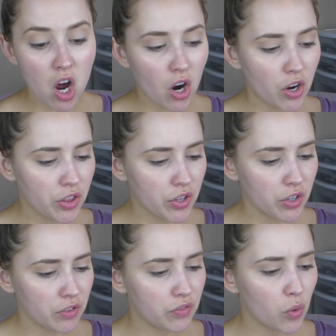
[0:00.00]

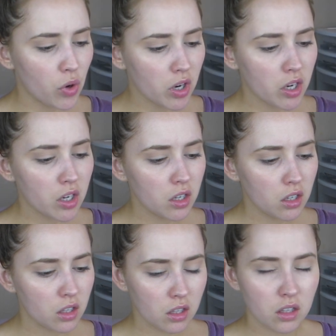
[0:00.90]
R34.
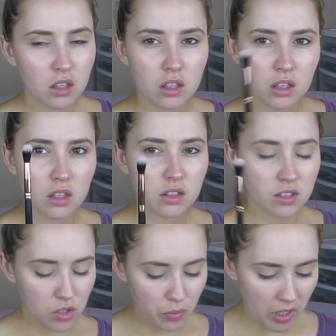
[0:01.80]

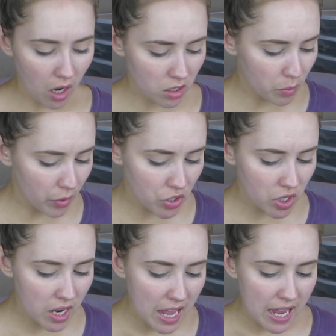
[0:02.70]
This is a really awesome brush.